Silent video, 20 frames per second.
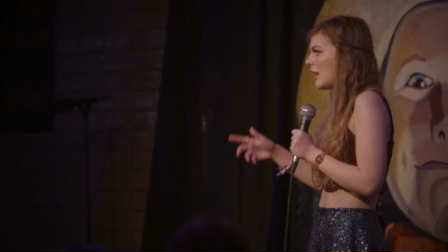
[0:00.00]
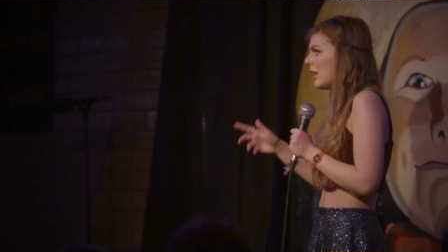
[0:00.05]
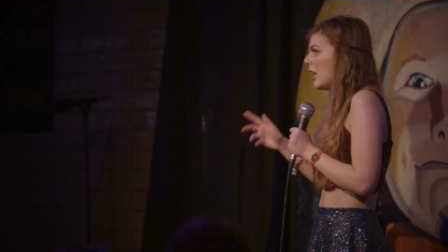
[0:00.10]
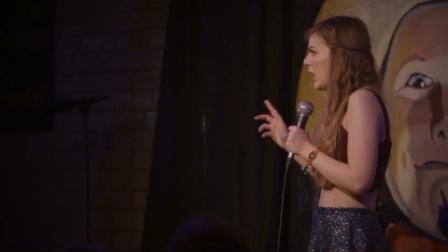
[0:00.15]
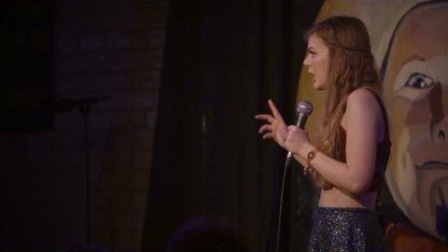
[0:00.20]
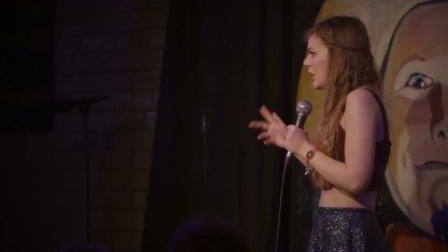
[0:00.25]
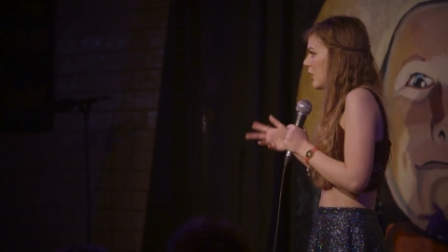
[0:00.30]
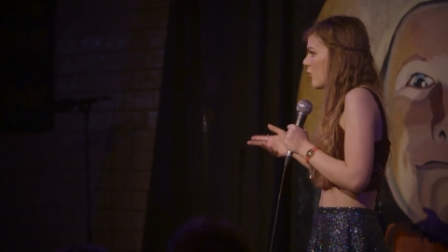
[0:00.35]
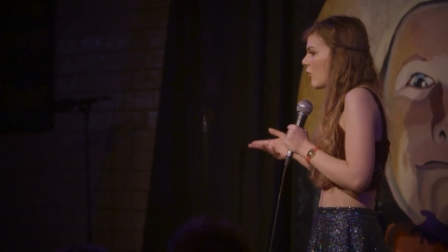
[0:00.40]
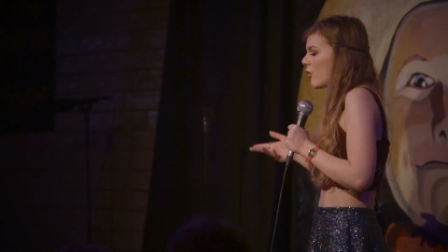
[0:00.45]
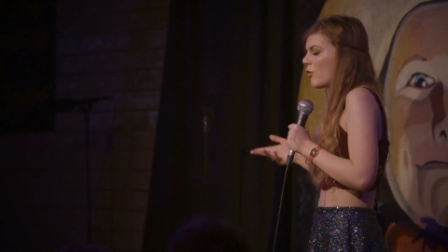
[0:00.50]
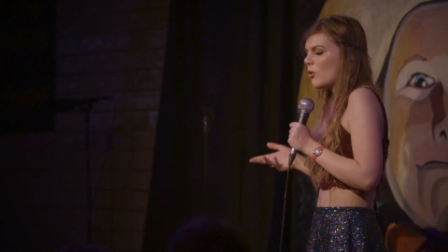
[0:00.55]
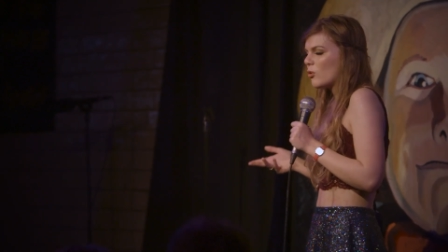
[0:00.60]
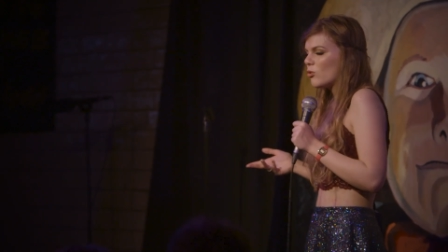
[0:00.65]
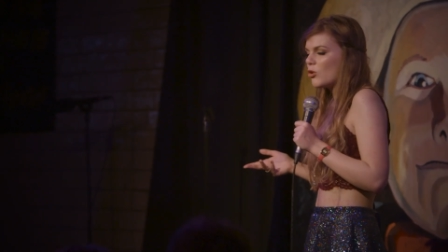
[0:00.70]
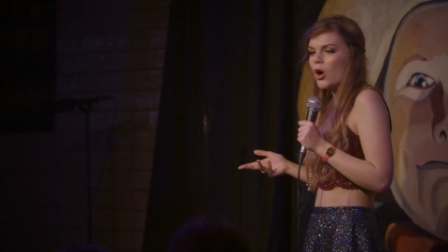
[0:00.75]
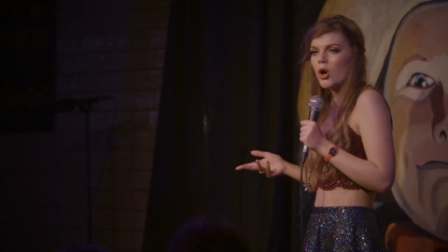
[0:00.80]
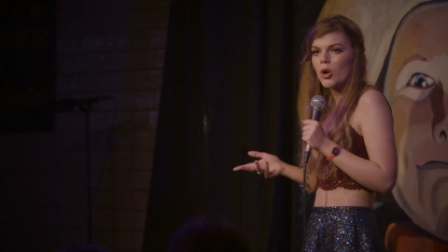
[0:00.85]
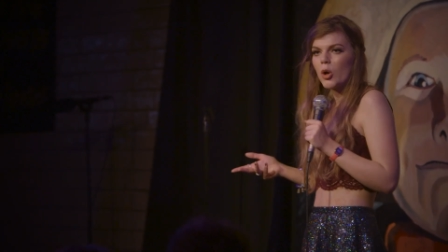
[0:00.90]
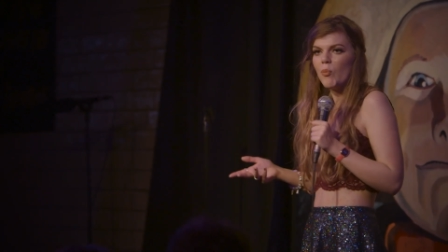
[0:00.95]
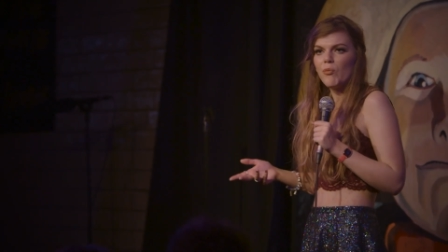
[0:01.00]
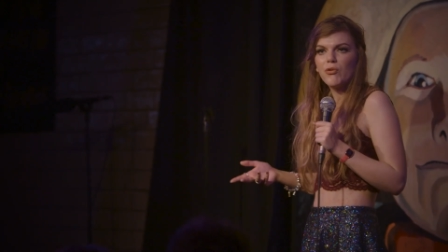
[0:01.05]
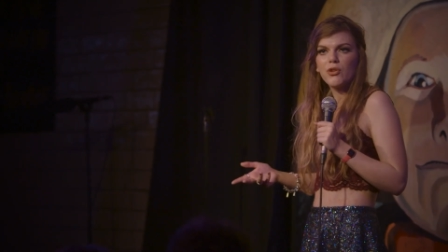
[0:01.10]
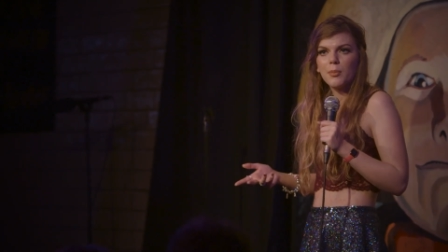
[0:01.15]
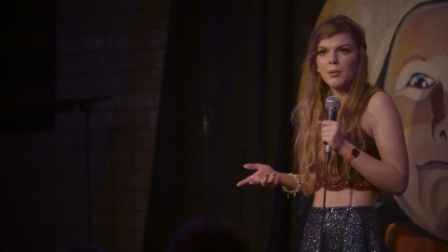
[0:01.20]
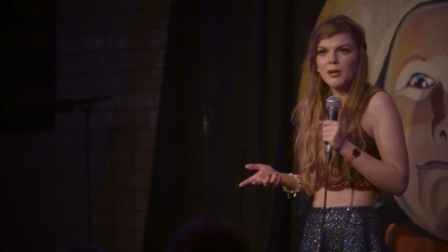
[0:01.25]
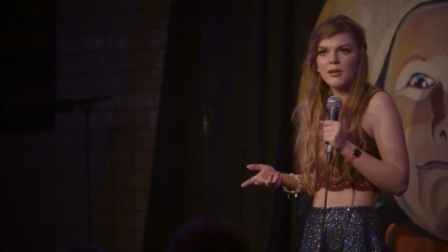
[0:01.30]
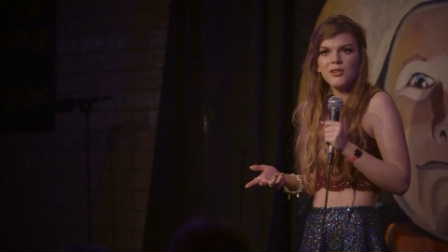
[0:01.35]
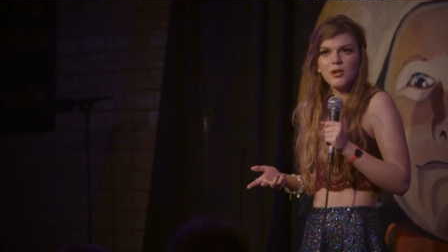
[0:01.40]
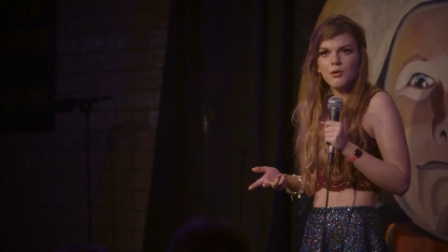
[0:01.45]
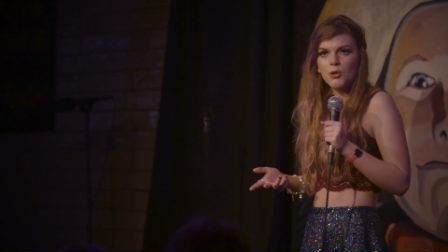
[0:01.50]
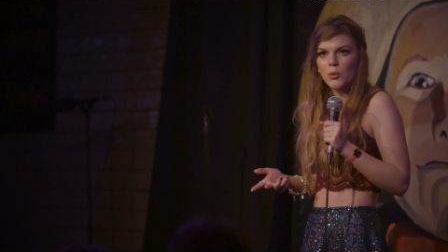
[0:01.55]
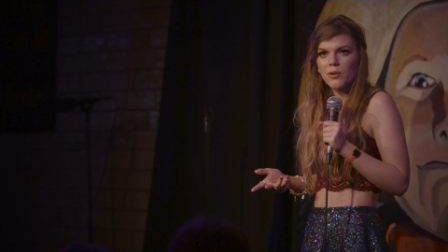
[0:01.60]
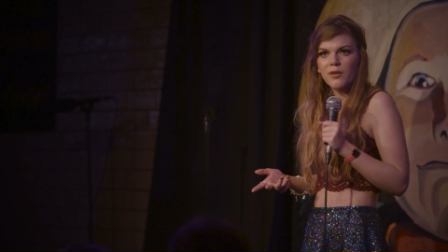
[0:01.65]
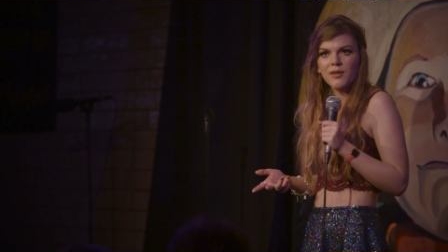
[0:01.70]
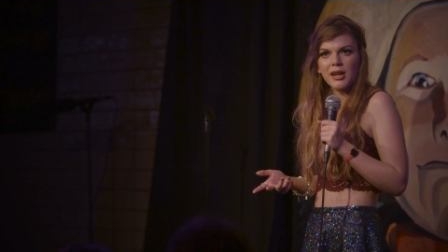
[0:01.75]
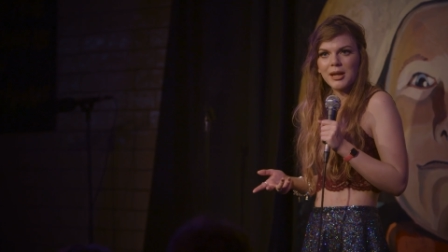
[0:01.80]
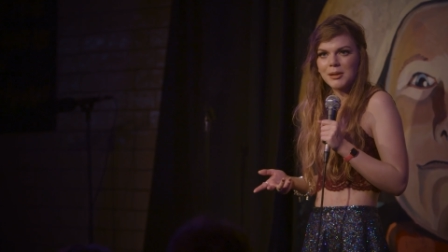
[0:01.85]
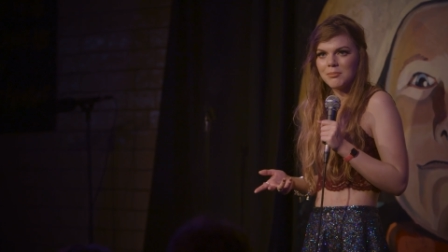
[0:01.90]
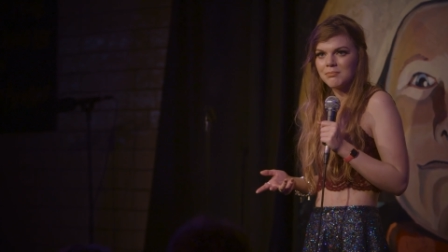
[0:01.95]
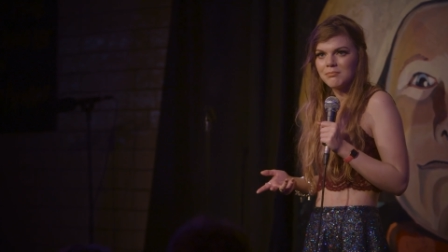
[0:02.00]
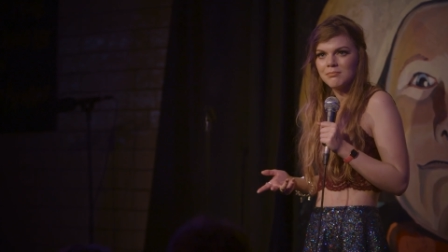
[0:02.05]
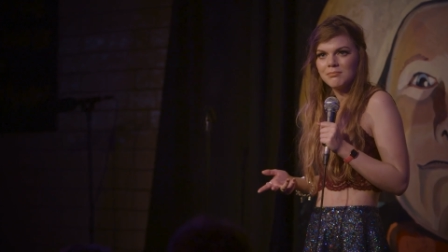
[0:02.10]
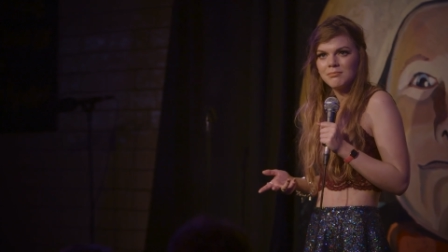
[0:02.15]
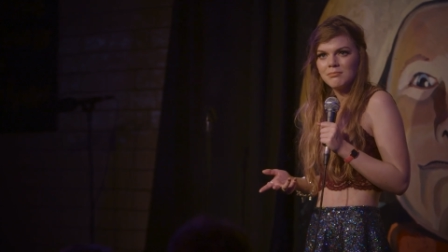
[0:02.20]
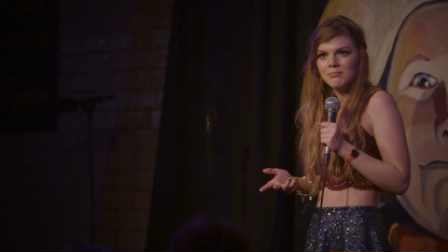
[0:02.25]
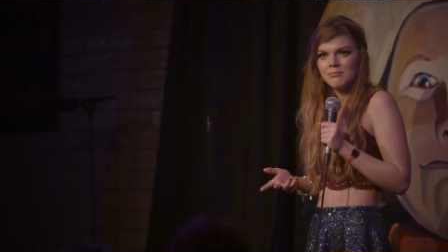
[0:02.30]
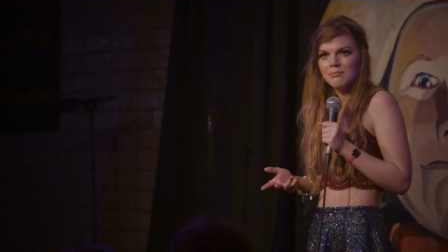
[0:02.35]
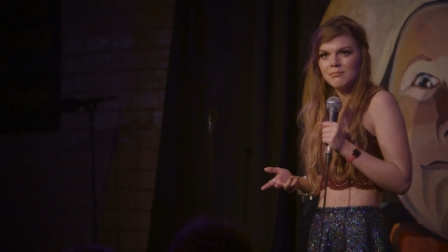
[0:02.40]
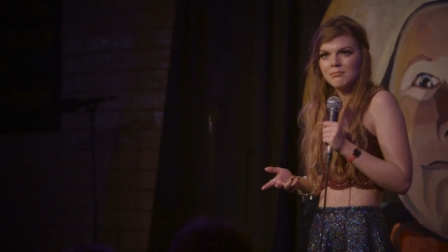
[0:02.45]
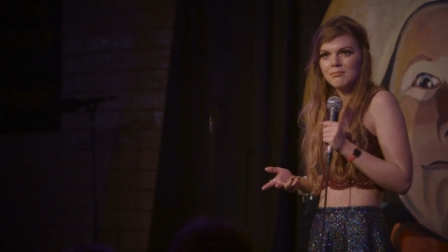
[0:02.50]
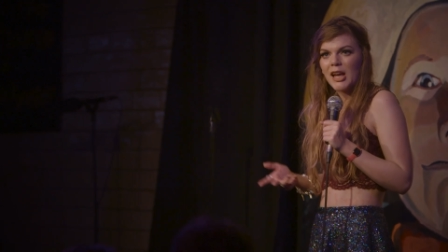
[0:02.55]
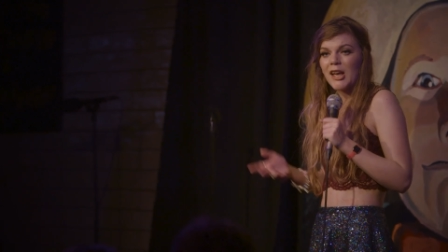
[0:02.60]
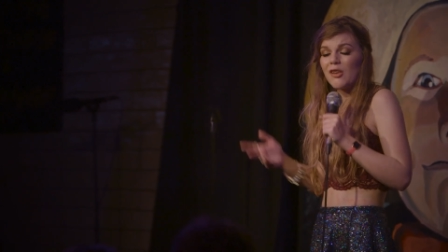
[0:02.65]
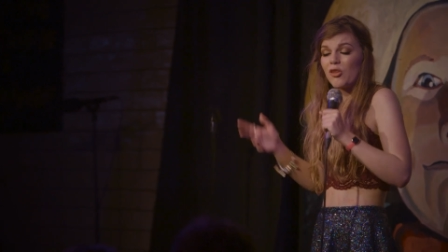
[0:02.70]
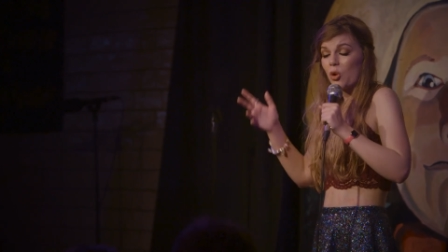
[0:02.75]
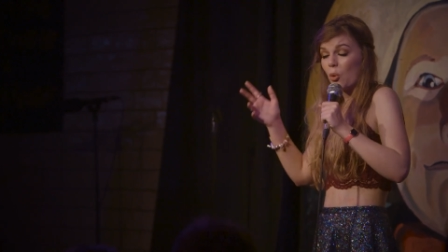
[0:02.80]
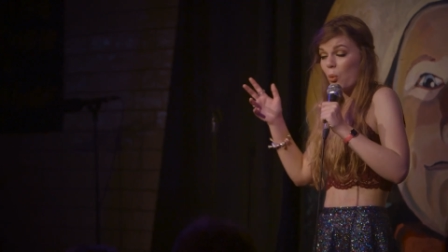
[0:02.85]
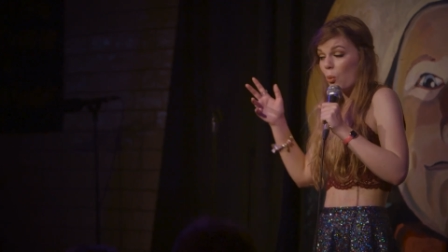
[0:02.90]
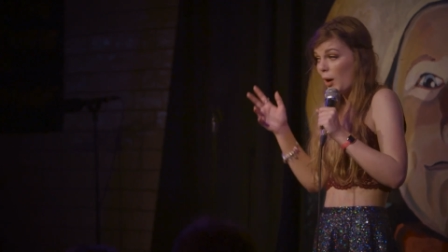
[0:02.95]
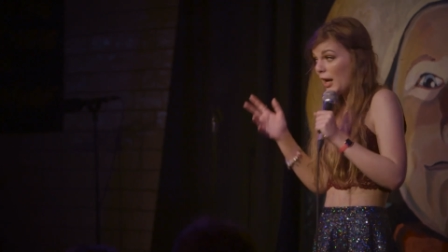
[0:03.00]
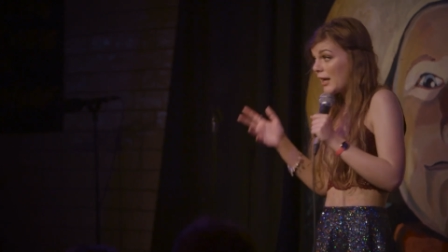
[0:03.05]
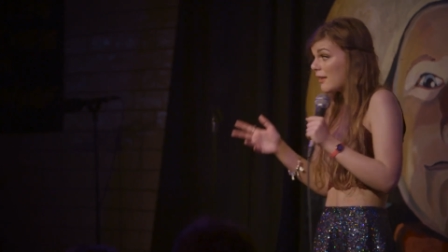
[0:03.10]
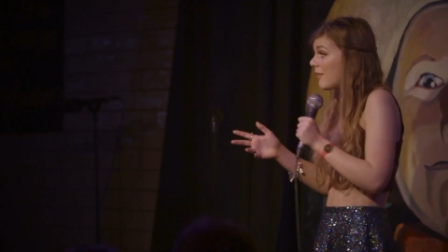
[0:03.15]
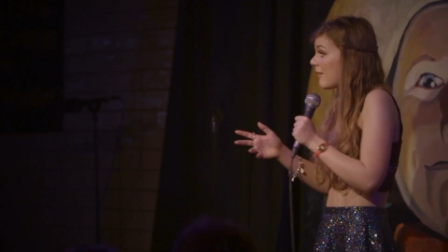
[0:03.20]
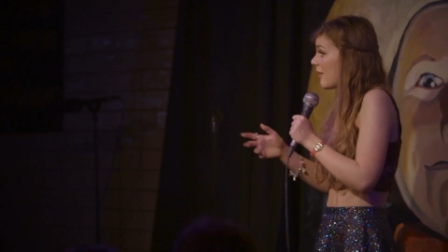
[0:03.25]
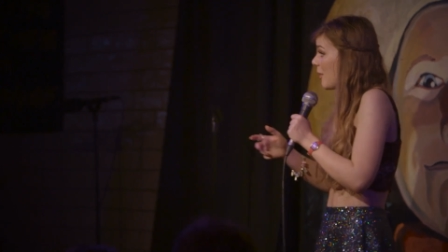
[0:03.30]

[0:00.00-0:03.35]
and it's because you're not comfortable in your own skin. It's quite